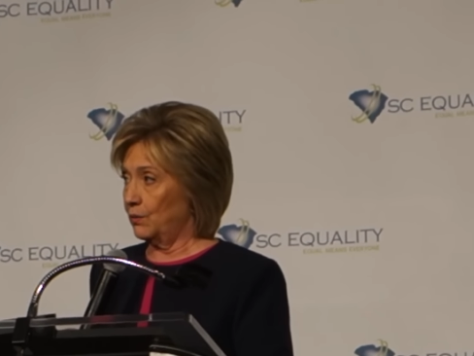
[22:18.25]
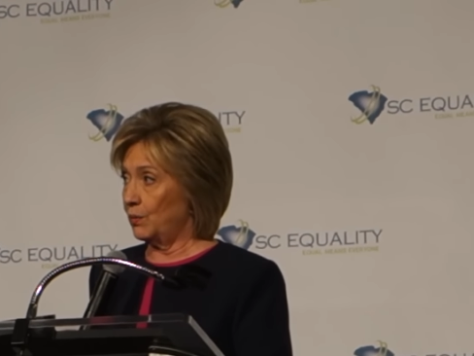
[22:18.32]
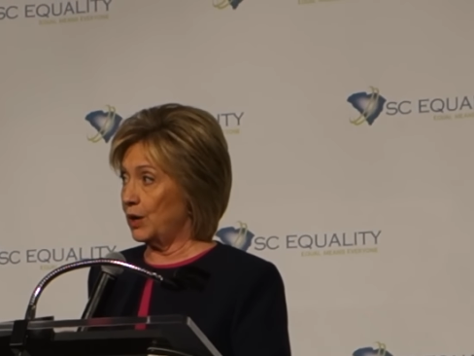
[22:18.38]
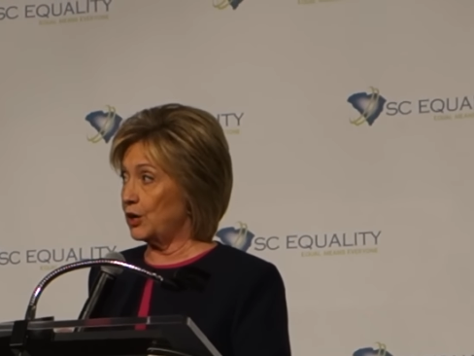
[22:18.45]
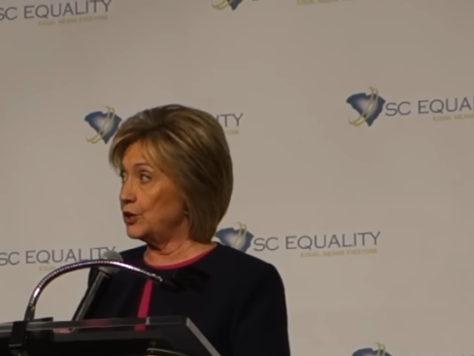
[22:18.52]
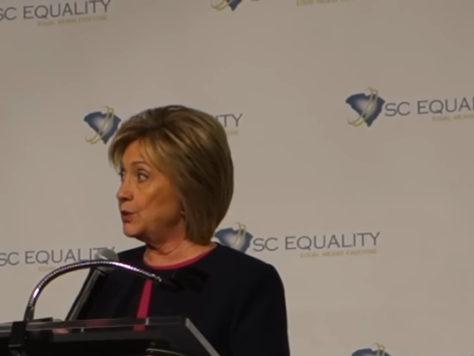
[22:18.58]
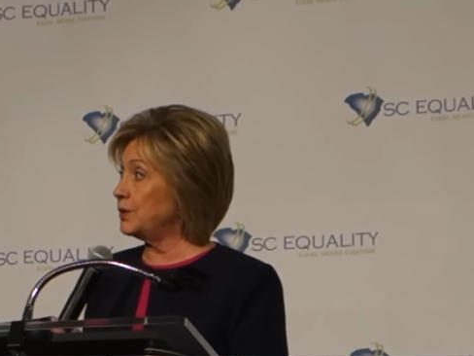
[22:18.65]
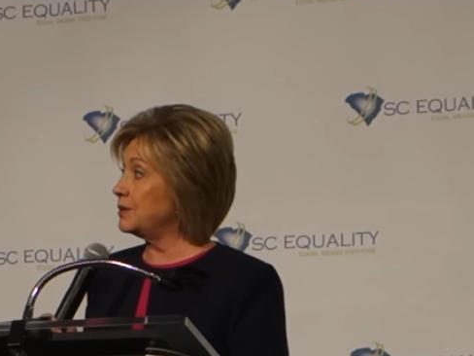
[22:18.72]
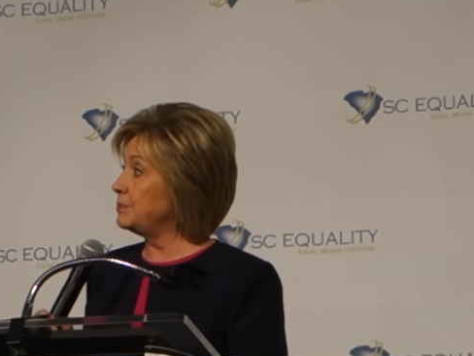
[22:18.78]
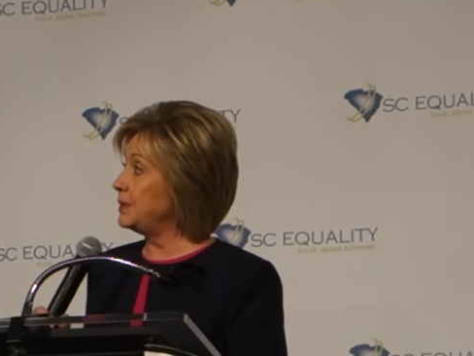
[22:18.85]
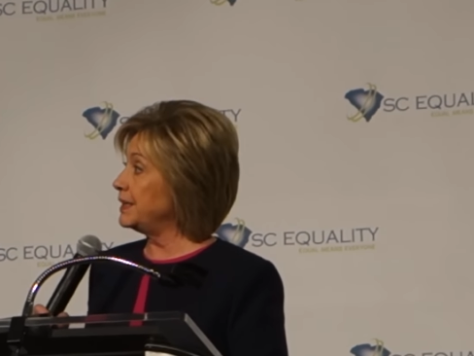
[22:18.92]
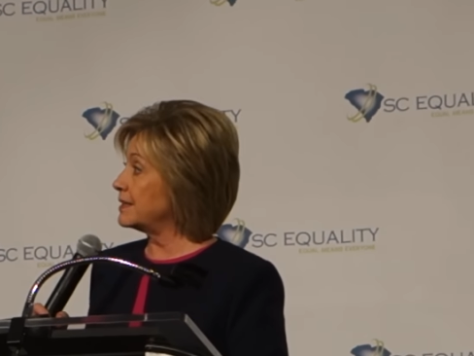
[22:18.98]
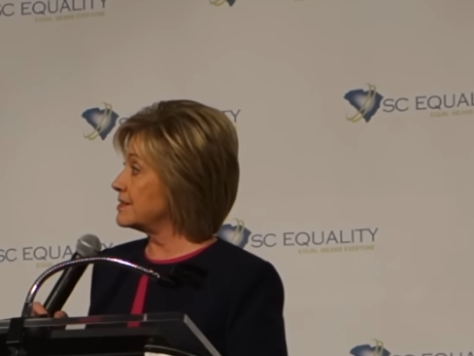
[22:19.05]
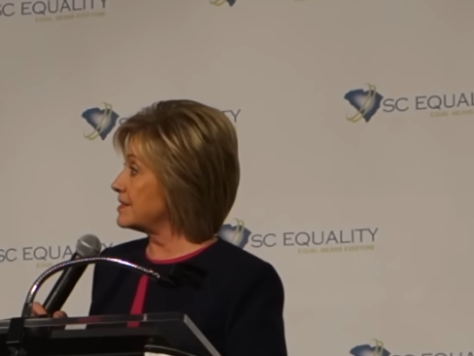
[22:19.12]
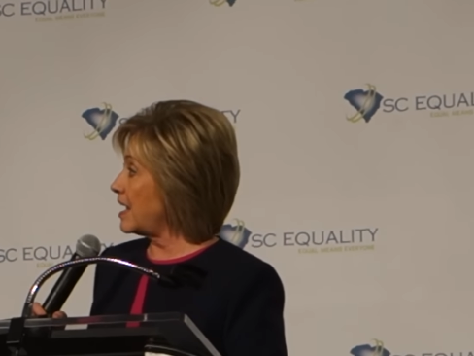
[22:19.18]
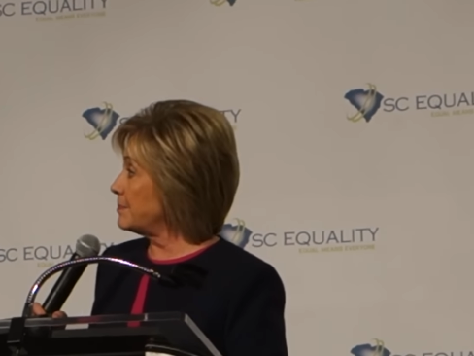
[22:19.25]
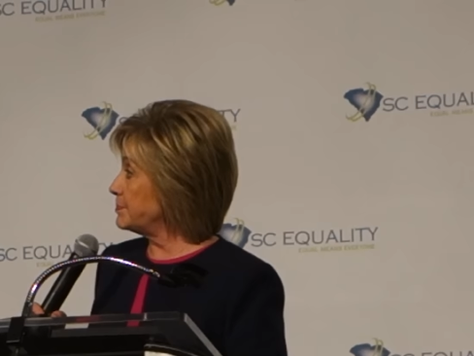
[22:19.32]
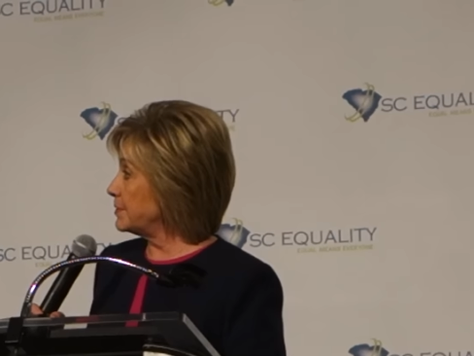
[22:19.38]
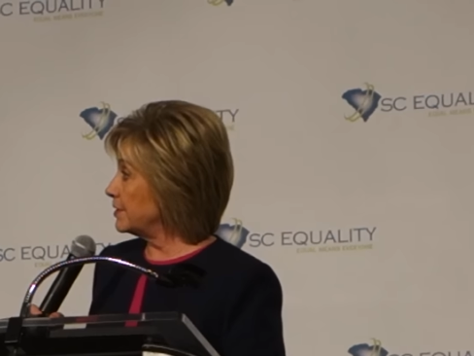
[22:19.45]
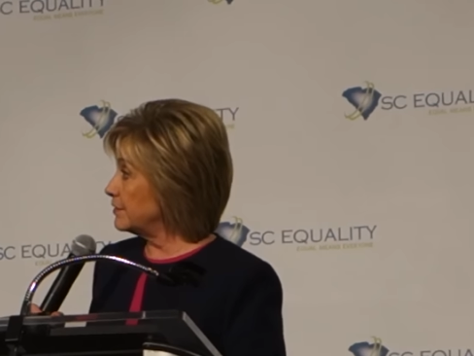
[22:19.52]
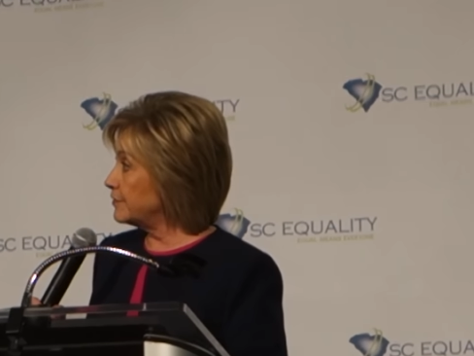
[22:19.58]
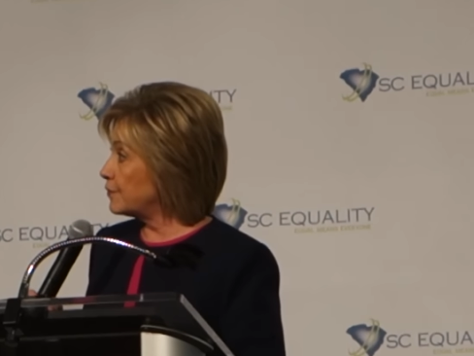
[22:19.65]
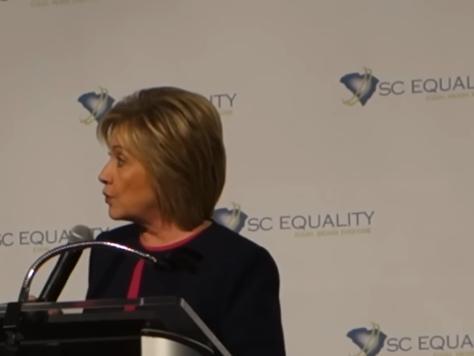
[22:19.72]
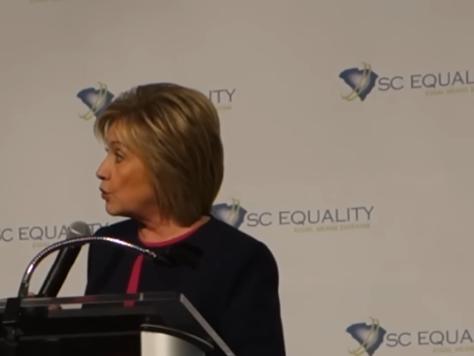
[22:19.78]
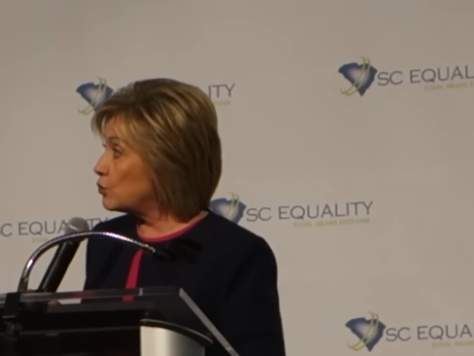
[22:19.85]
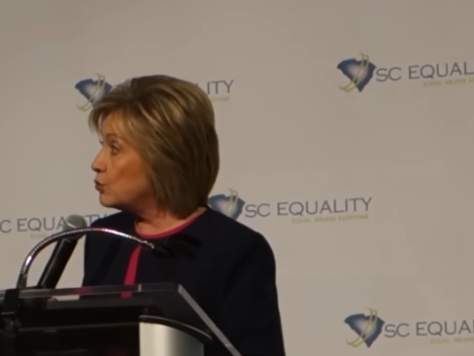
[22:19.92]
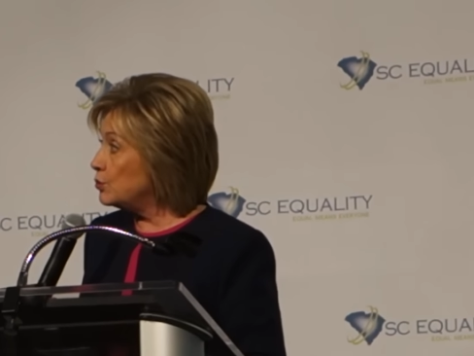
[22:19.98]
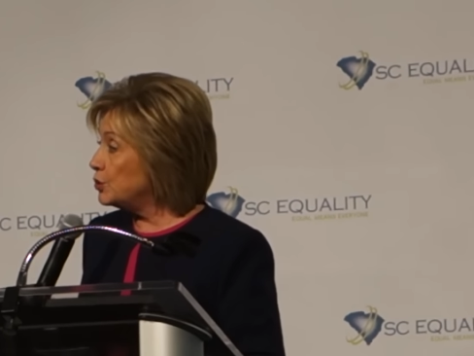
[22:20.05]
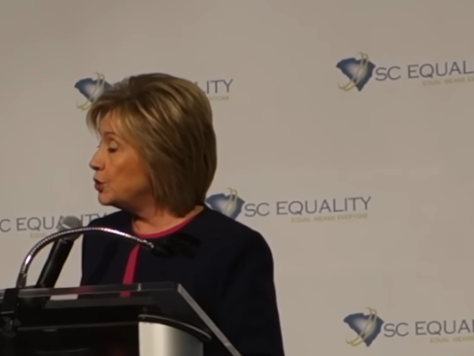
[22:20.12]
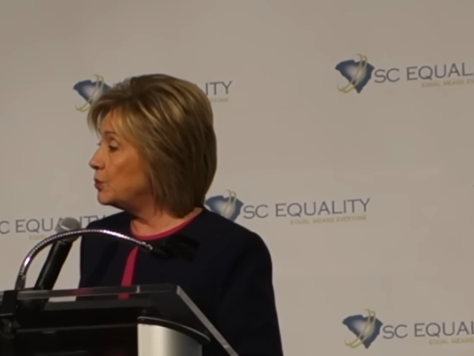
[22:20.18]
where you can be accepted for
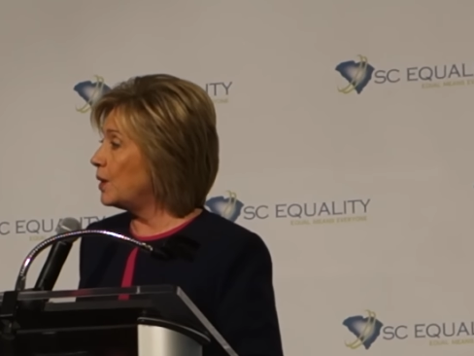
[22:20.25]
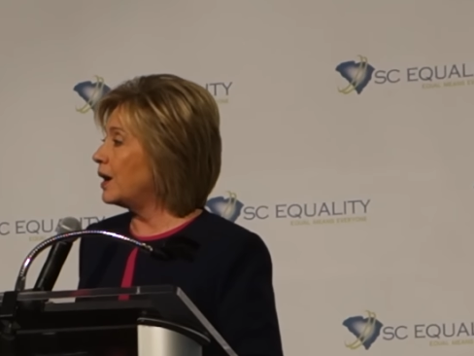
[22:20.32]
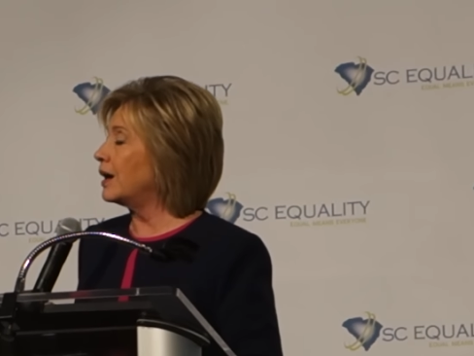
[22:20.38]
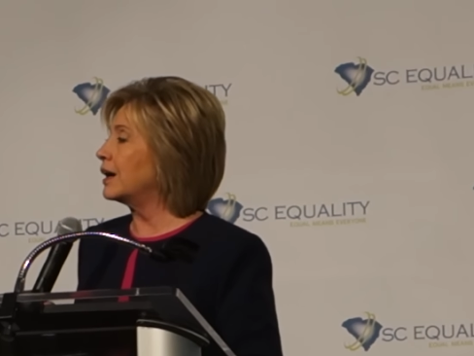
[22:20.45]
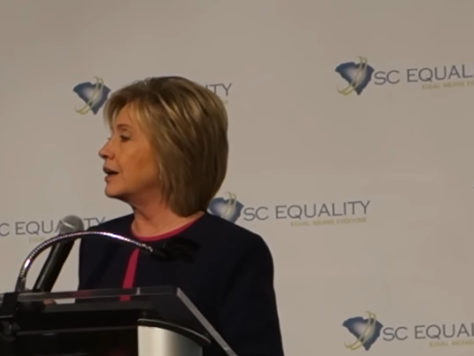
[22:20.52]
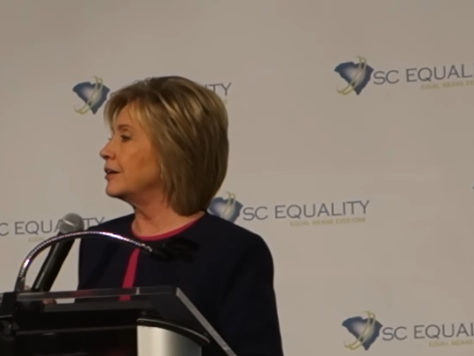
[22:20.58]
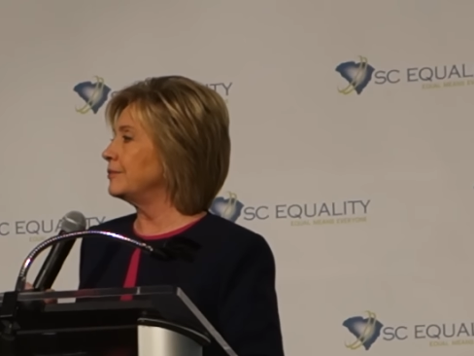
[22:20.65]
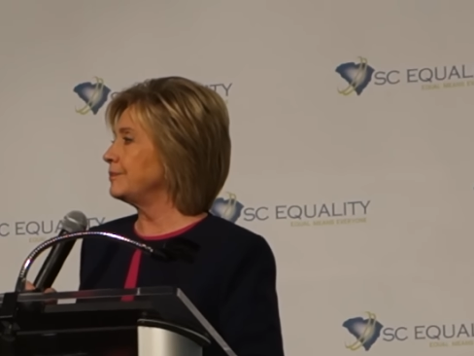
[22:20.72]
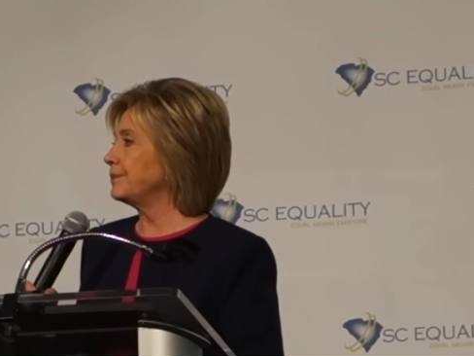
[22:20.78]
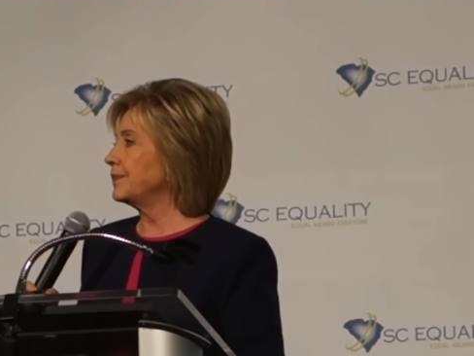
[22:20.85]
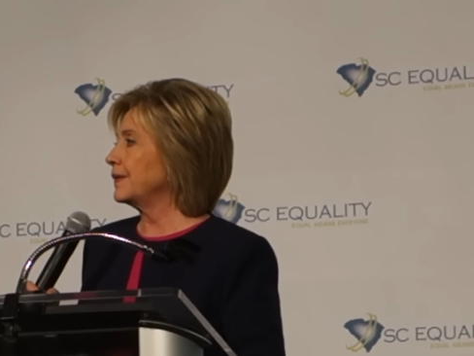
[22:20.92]
who you are,